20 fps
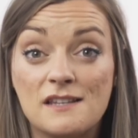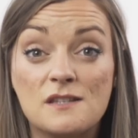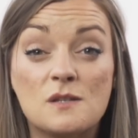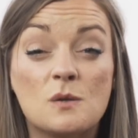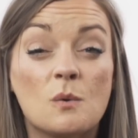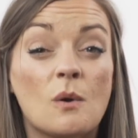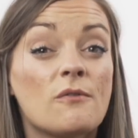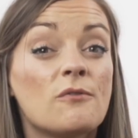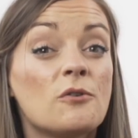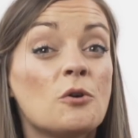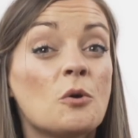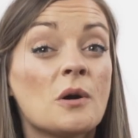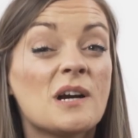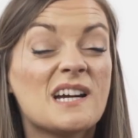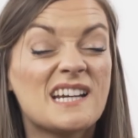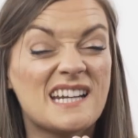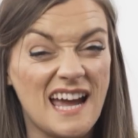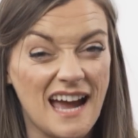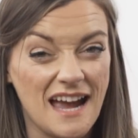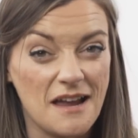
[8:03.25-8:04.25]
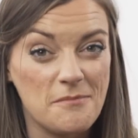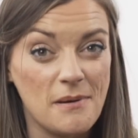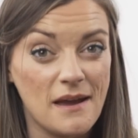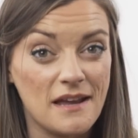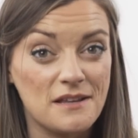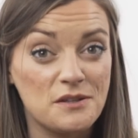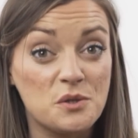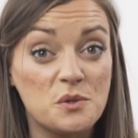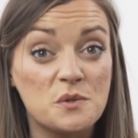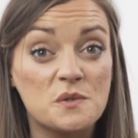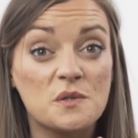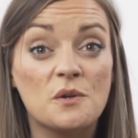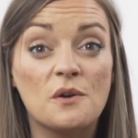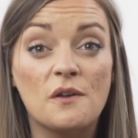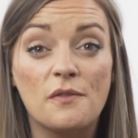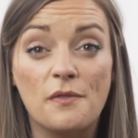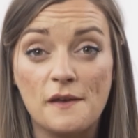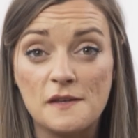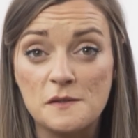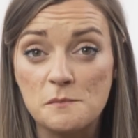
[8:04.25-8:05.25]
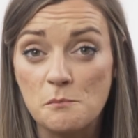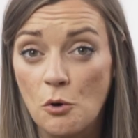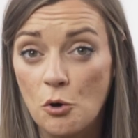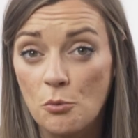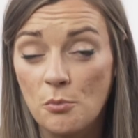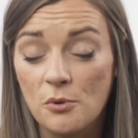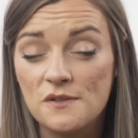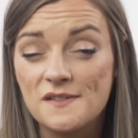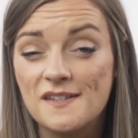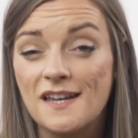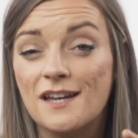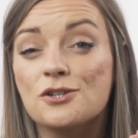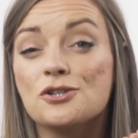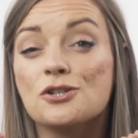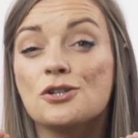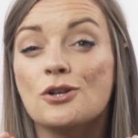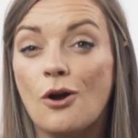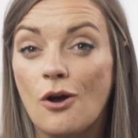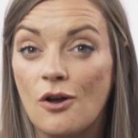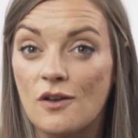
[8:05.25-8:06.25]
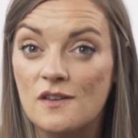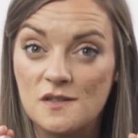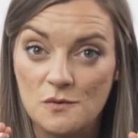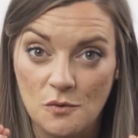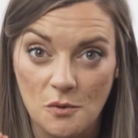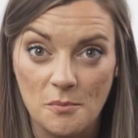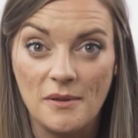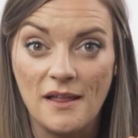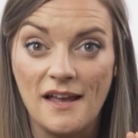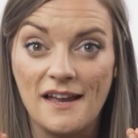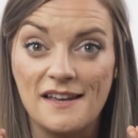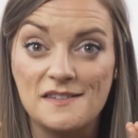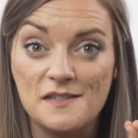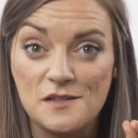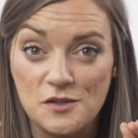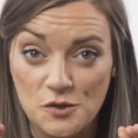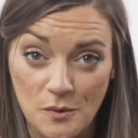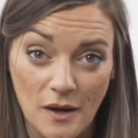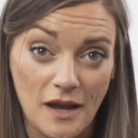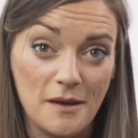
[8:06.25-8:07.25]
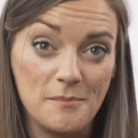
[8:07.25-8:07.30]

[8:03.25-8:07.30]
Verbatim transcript: so if you are an iPad user, this mobile section also applies to